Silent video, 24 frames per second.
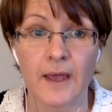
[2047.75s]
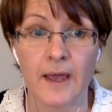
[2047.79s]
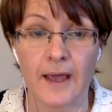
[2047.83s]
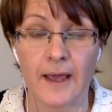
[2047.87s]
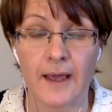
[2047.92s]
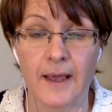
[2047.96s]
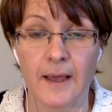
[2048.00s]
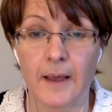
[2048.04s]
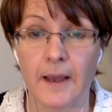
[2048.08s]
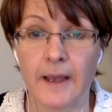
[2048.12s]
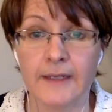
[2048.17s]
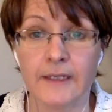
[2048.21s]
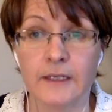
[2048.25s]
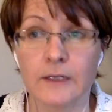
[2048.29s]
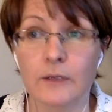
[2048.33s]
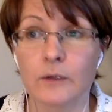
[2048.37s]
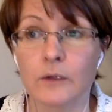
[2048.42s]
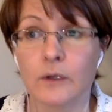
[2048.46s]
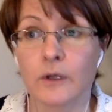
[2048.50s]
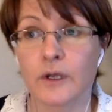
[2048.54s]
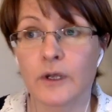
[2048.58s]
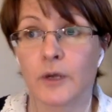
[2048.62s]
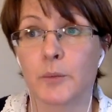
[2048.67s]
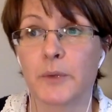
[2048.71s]
And you
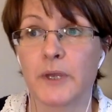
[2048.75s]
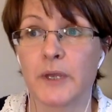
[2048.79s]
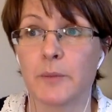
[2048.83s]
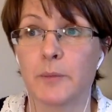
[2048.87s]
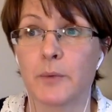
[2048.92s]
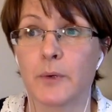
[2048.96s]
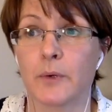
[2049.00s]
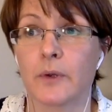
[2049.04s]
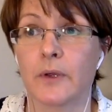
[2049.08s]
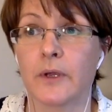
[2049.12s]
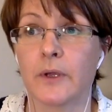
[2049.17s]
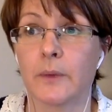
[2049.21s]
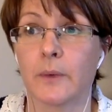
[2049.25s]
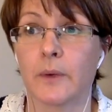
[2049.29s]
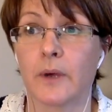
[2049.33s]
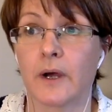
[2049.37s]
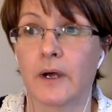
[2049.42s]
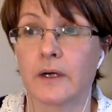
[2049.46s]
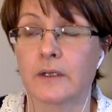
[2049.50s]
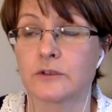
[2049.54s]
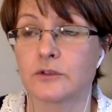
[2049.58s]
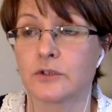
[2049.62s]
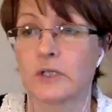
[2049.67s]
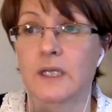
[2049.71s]
look at people who
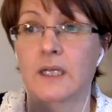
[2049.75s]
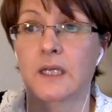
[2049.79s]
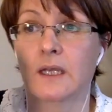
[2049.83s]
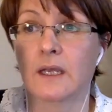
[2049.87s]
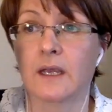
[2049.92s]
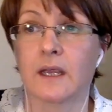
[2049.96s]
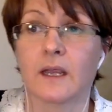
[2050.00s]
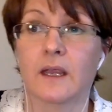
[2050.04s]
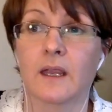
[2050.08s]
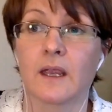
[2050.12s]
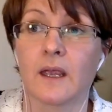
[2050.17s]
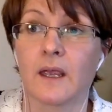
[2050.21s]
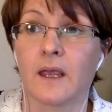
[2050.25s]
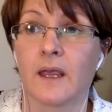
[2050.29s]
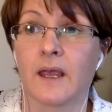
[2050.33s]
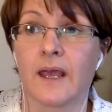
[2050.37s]
are drinking,